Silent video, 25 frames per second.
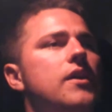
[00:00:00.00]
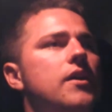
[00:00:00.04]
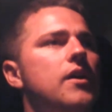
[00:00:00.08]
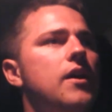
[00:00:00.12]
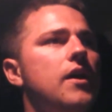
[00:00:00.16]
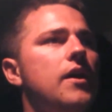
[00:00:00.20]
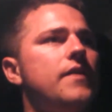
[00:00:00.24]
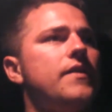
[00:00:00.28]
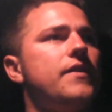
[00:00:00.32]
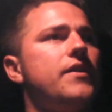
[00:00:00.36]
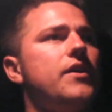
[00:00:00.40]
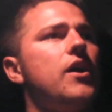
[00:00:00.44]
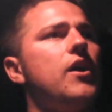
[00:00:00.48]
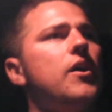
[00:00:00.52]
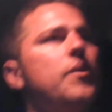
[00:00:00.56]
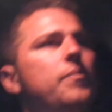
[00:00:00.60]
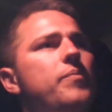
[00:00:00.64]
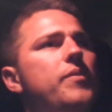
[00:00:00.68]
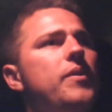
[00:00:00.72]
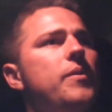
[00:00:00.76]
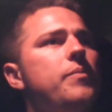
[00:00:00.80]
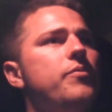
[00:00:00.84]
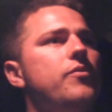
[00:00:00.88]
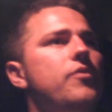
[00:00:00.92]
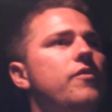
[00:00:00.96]
Uh, there are
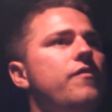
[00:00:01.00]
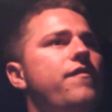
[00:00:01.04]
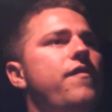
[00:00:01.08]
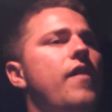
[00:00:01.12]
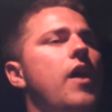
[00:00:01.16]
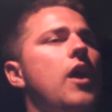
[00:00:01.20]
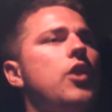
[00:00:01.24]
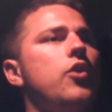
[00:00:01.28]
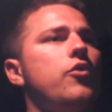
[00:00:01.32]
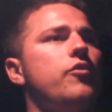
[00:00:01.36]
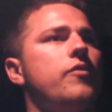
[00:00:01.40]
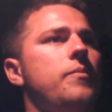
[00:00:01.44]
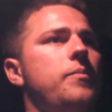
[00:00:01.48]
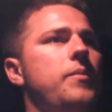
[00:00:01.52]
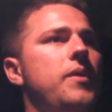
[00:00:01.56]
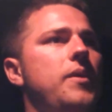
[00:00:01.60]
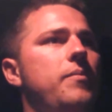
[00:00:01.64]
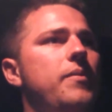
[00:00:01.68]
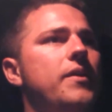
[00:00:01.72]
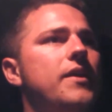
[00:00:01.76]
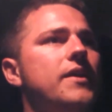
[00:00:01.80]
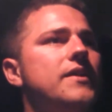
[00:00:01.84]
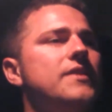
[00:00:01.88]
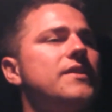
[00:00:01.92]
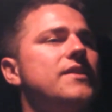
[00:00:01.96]
people following me
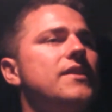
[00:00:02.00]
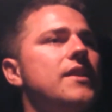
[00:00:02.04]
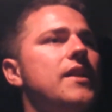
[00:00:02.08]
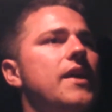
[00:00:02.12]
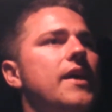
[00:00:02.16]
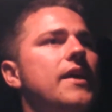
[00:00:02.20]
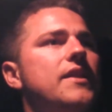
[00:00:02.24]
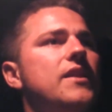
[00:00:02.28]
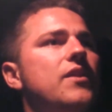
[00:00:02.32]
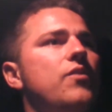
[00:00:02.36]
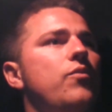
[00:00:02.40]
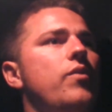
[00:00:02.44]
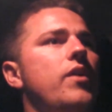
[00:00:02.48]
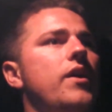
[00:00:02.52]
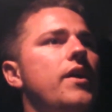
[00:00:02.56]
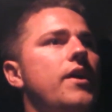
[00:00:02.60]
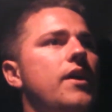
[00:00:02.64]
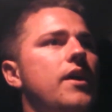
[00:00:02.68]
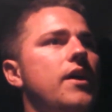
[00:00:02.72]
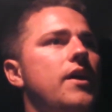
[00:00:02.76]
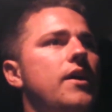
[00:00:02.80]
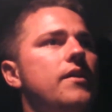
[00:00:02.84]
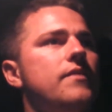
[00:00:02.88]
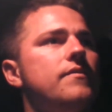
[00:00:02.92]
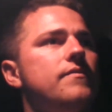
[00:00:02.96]
because they like the way
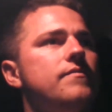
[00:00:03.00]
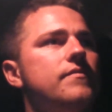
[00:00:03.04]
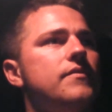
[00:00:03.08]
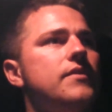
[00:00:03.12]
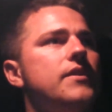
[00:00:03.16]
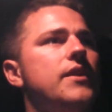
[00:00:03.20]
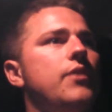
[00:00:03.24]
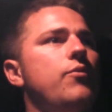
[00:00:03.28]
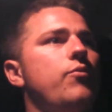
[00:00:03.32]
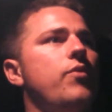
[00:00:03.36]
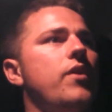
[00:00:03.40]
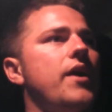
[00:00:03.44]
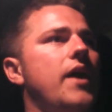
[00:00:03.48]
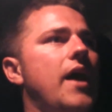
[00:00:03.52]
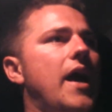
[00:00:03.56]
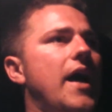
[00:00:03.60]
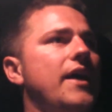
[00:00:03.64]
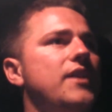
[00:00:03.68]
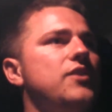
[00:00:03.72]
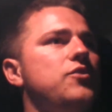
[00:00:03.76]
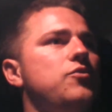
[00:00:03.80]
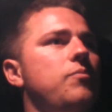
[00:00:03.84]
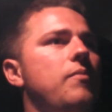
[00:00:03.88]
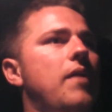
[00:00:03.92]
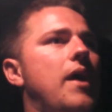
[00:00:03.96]
uh, the way I
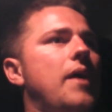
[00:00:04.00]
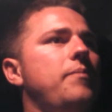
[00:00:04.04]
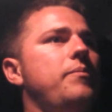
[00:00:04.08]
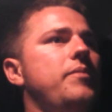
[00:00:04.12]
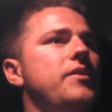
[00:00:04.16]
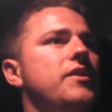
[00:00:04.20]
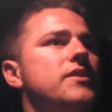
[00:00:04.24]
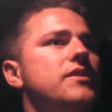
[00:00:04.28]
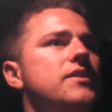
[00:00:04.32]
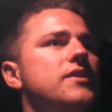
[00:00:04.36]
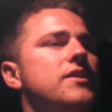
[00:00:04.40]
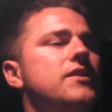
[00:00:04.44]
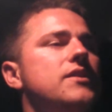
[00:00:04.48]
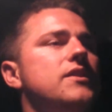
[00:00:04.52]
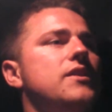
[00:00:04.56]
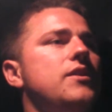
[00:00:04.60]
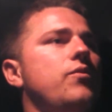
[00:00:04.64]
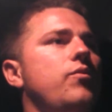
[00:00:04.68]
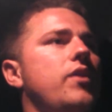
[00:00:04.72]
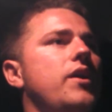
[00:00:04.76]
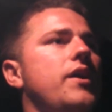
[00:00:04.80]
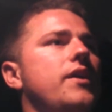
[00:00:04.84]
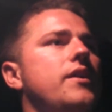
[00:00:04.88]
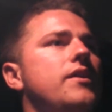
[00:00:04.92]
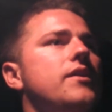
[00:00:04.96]
do my business, the
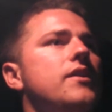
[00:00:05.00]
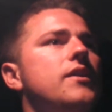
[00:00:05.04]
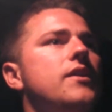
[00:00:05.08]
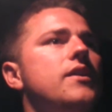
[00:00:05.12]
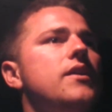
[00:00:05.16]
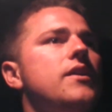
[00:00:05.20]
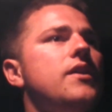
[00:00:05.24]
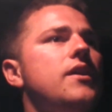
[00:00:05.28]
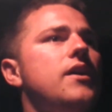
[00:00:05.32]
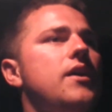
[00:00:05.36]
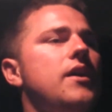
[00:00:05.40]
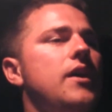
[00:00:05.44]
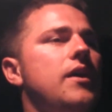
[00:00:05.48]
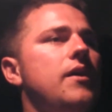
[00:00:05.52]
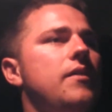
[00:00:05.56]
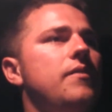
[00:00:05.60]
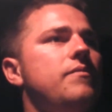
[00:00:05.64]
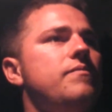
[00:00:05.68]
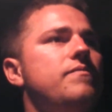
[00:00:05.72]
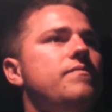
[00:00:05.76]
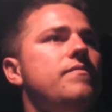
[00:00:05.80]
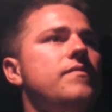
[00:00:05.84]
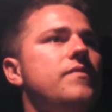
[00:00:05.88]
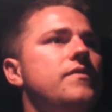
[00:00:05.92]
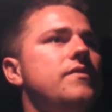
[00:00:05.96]
way
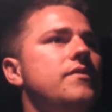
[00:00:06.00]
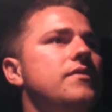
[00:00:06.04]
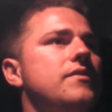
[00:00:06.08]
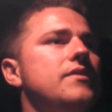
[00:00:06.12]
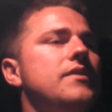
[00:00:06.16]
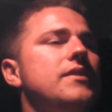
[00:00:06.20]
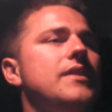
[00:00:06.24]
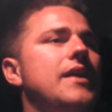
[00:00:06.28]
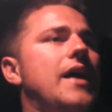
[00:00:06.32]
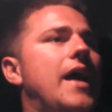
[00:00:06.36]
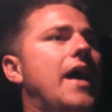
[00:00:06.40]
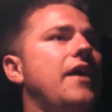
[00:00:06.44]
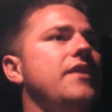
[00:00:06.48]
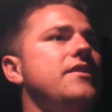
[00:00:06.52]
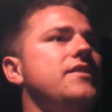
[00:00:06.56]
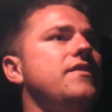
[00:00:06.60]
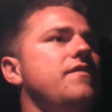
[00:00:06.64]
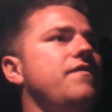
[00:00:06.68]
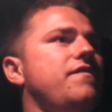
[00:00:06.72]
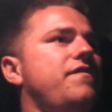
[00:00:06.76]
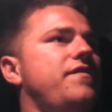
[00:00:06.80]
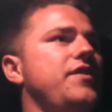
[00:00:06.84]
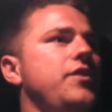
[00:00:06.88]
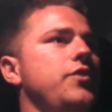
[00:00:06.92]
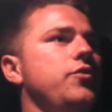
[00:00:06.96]
um, I
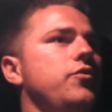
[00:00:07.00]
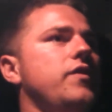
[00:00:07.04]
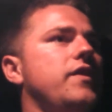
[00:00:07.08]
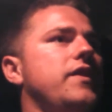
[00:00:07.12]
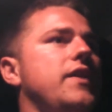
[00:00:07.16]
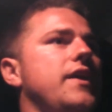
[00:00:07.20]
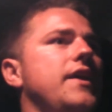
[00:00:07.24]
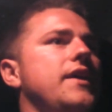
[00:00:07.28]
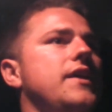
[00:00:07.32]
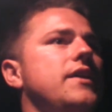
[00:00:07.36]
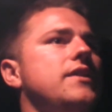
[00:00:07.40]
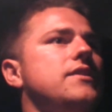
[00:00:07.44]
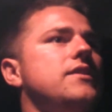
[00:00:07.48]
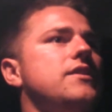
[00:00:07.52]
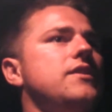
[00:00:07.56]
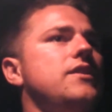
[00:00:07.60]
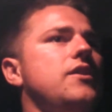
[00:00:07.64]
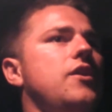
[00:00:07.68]
view things.